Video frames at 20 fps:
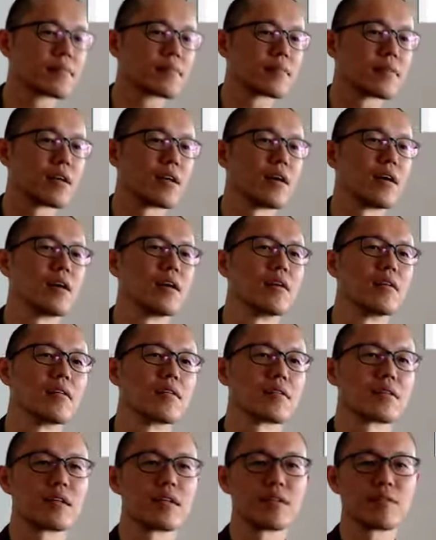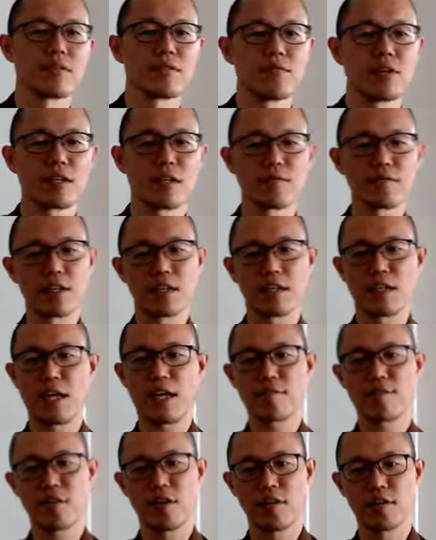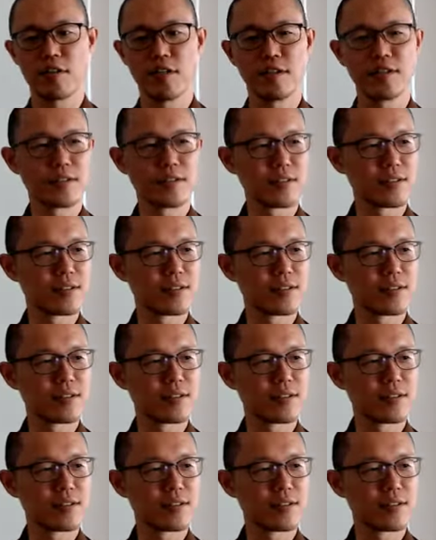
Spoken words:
Okay, one of the live audience